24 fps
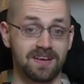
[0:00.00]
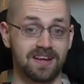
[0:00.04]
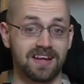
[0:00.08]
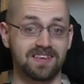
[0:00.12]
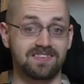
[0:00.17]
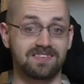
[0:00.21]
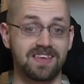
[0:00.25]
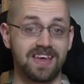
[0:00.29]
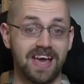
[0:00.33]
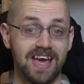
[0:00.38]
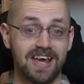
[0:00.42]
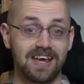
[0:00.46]

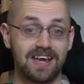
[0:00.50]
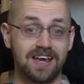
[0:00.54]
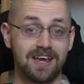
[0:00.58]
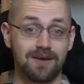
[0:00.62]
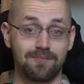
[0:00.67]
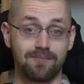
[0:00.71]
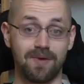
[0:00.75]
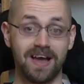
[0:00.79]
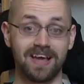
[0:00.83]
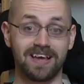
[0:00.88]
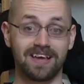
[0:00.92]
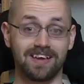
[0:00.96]
Let's say,
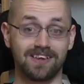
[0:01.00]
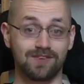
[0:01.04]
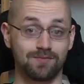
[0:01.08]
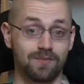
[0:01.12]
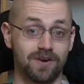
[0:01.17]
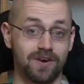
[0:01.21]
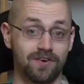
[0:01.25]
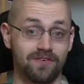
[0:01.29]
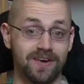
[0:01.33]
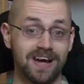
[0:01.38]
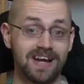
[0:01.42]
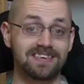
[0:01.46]
in my case,
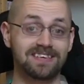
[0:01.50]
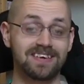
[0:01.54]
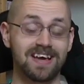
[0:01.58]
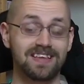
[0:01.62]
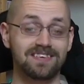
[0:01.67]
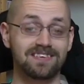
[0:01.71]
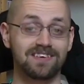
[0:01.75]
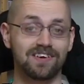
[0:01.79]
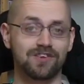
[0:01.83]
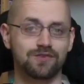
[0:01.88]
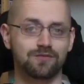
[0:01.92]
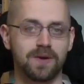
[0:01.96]
my right
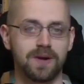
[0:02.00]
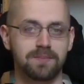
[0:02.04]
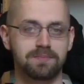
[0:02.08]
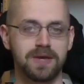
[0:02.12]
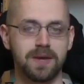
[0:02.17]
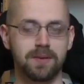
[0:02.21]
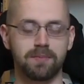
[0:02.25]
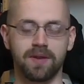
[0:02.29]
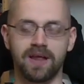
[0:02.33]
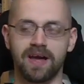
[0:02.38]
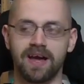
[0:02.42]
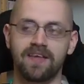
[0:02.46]
hand is my
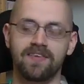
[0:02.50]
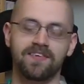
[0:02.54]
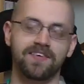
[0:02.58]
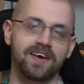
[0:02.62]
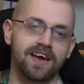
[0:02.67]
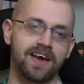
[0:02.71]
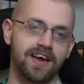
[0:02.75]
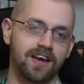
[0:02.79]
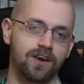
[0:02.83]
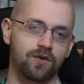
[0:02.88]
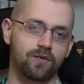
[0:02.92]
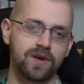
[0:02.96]
people hand.
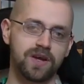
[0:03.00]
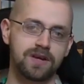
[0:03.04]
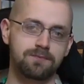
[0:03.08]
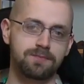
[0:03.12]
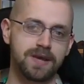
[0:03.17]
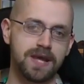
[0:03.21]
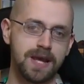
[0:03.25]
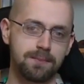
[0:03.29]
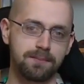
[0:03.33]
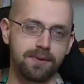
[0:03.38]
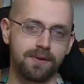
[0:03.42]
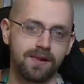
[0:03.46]
I greet
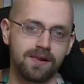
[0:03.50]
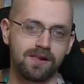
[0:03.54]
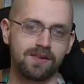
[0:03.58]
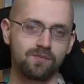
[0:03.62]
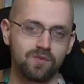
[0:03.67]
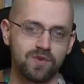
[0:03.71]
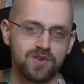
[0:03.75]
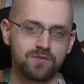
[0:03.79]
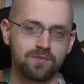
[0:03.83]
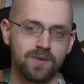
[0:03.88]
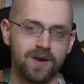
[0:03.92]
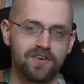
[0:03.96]
people
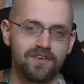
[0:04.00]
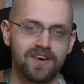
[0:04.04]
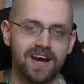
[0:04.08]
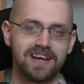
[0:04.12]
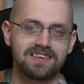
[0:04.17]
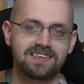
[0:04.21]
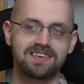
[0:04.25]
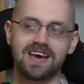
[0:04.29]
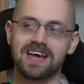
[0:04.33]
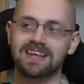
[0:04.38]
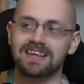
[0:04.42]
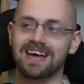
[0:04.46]
with my
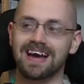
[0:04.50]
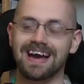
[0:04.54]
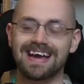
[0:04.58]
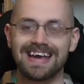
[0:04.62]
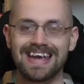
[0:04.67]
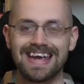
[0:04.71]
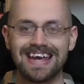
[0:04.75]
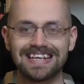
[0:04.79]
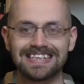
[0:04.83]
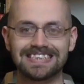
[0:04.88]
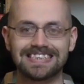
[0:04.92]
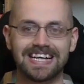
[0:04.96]
right hand.
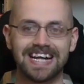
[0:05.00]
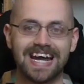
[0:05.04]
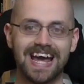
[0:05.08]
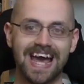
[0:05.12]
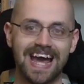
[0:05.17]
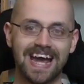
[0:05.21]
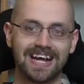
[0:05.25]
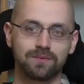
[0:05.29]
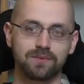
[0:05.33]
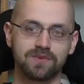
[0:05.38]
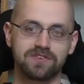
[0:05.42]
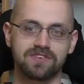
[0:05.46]
I
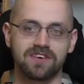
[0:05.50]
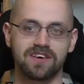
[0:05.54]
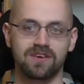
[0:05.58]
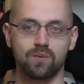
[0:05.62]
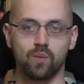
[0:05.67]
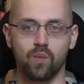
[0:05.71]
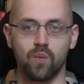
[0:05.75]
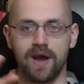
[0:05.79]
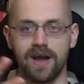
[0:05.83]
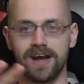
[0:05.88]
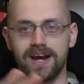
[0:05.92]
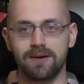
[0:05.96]
interact with the
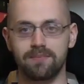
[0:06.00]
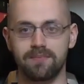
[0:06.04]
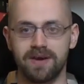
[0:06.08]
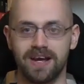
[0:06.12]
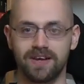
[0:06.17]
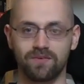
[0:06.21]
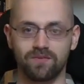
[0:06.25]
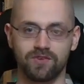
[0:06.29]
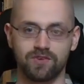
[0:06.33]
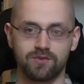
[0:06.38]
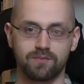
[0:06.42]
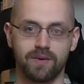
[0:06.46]

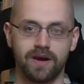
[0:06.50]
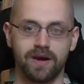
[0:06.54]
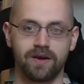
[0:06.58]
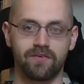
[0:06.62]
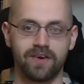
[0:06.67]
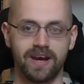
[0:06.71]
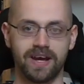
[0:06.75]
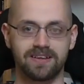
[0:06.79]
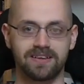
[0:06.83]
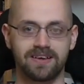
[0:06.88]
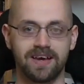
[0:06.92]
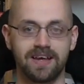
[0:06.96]
environment with my
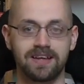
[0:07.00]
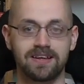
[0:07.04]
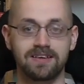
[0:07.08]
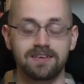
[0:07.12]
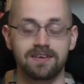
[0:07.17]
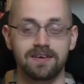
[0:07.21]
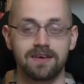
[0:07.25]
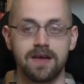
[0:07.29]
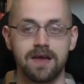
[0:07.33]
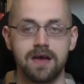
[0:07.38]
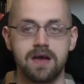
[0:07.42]
right hand.